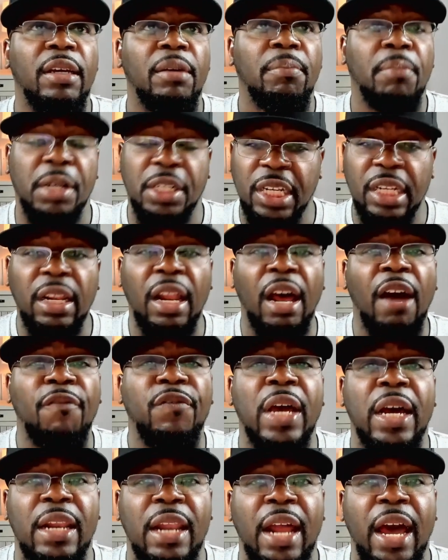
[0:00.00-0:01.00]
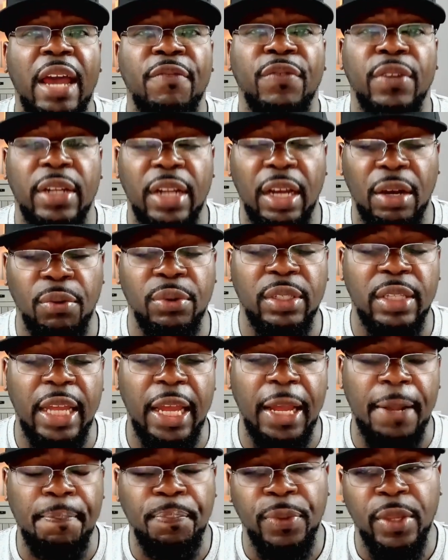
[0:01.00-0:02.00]
But she left that life, and that was
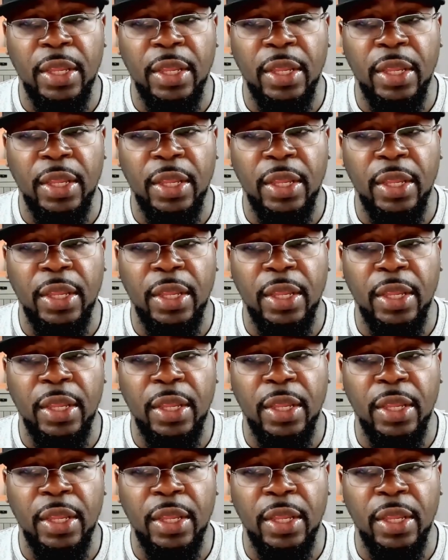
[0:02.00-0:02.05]
that.